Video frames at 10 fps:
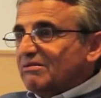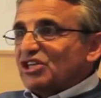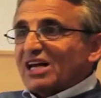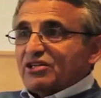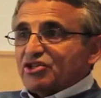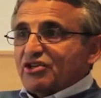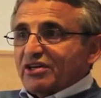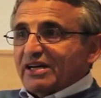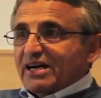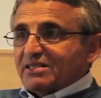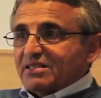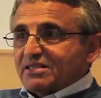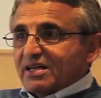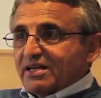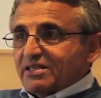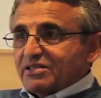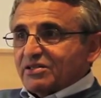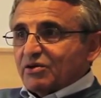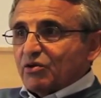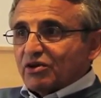challenge the United States,
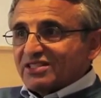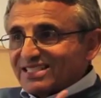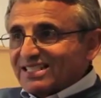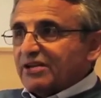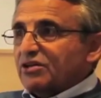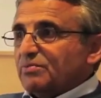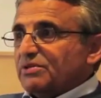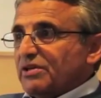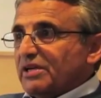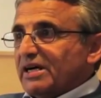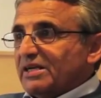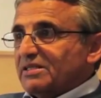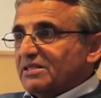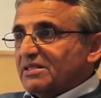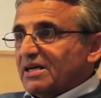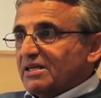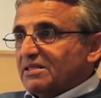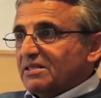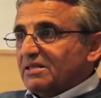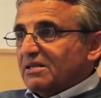or can stand up to the United States,